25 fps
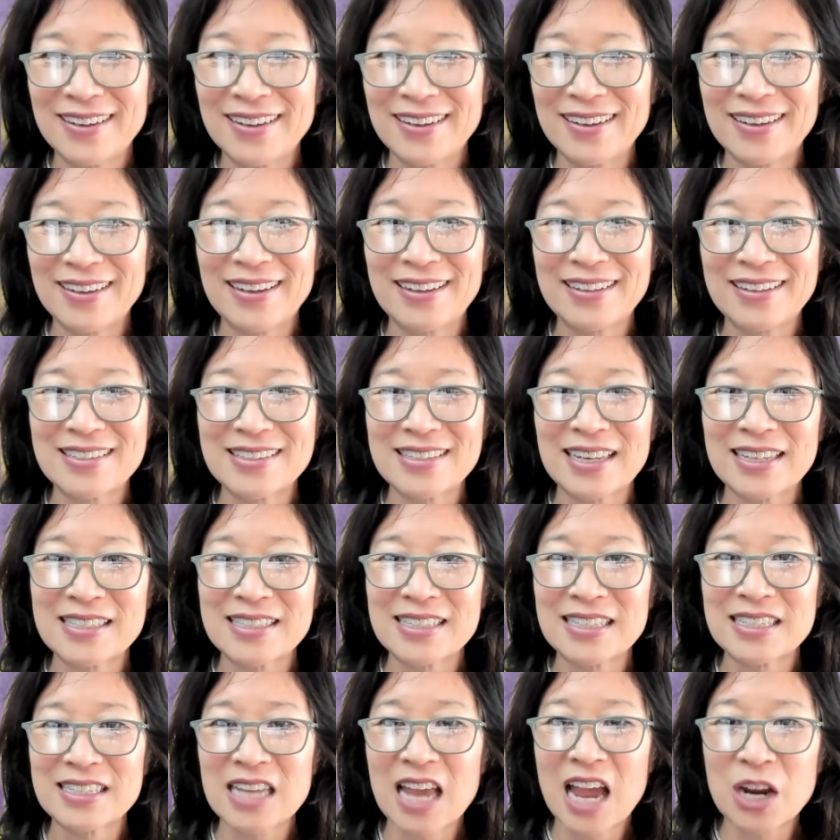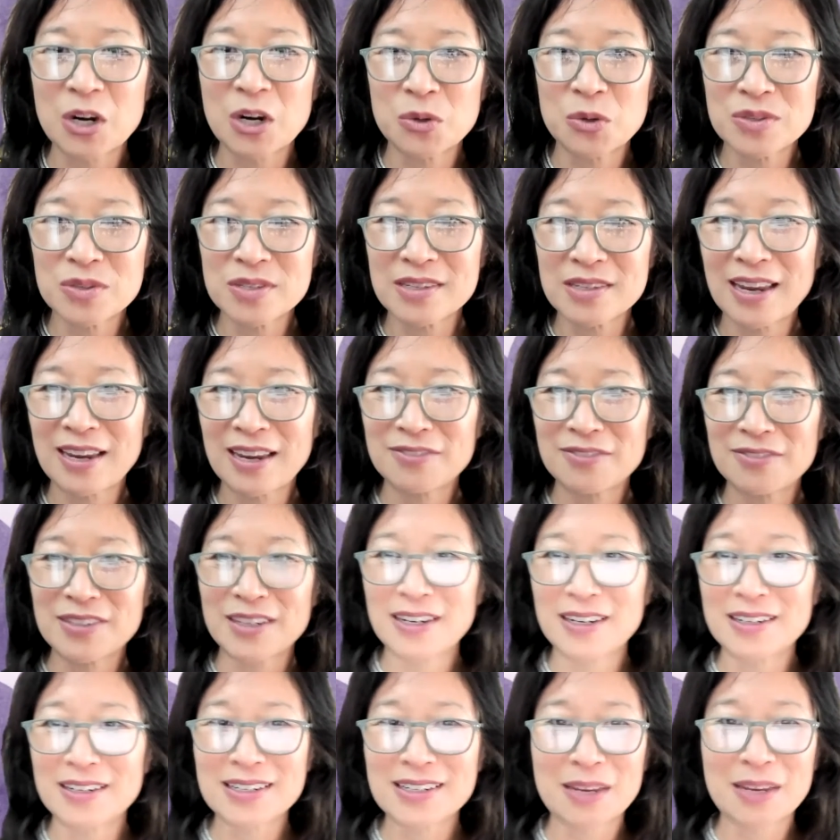It says it's auto-saved and
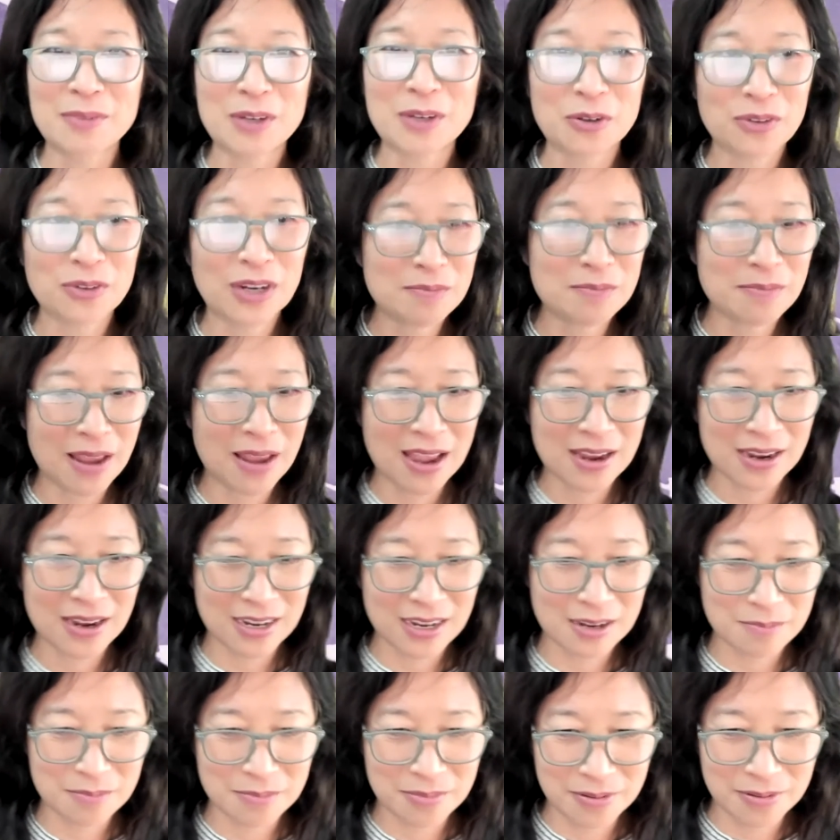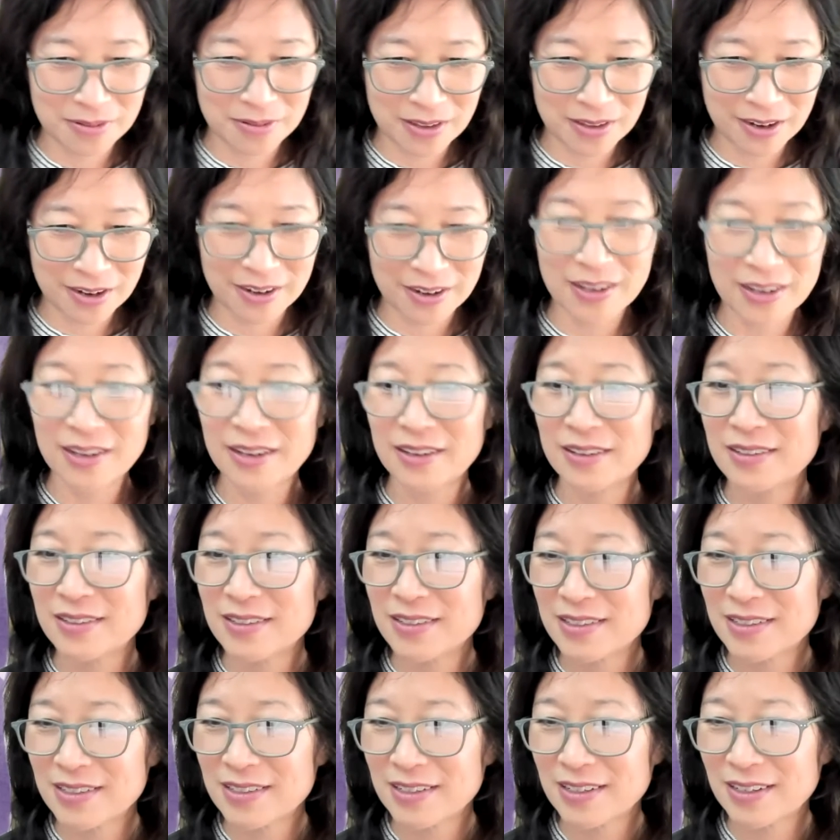it's coming right back up. There it
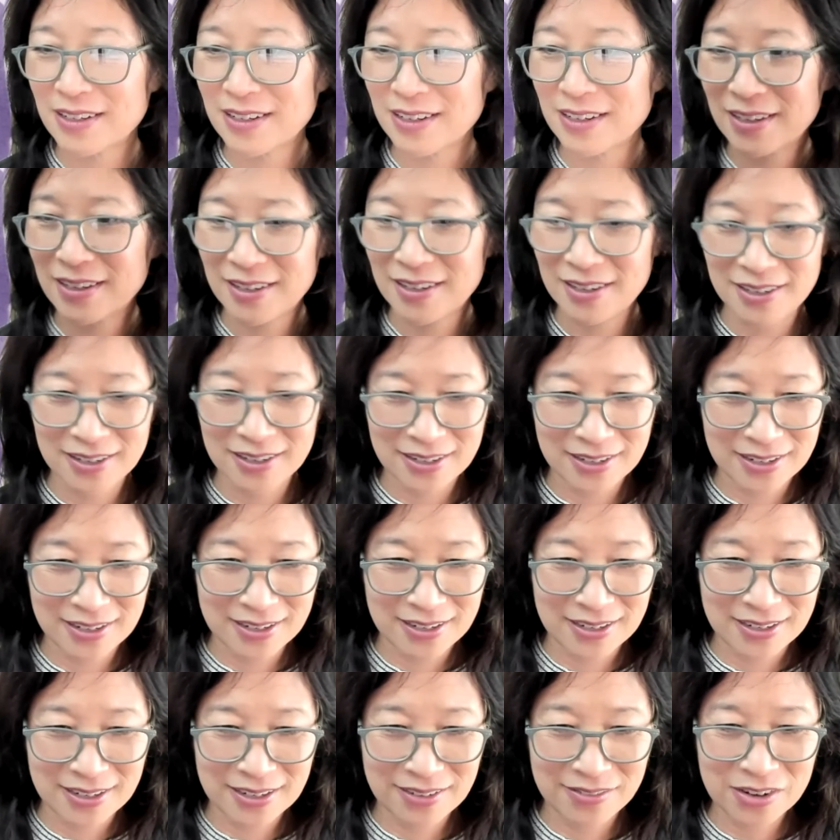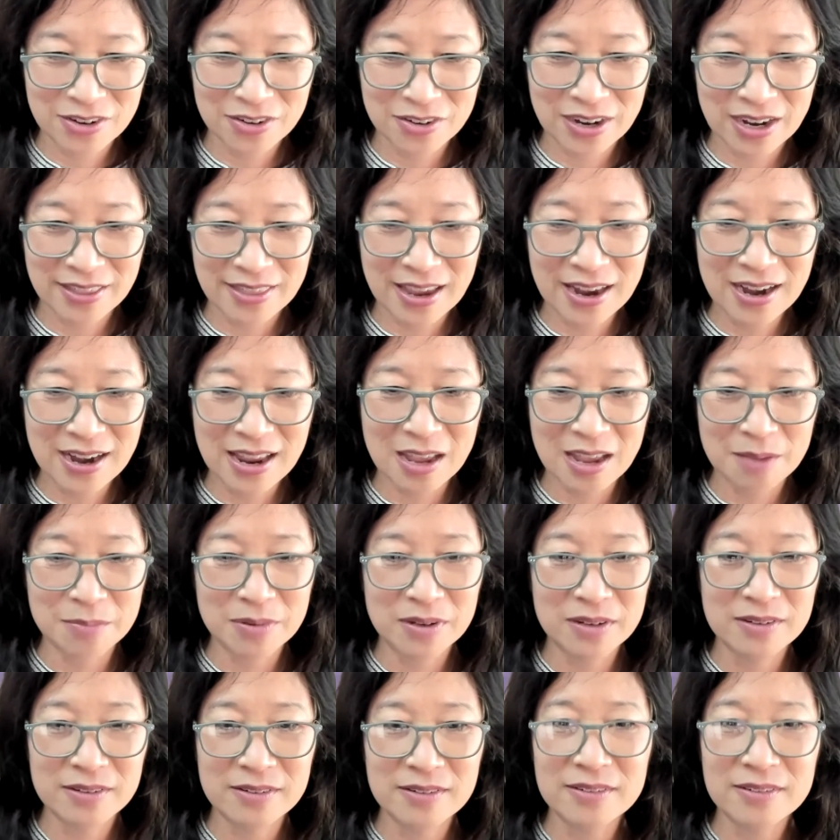is. I never had that happen.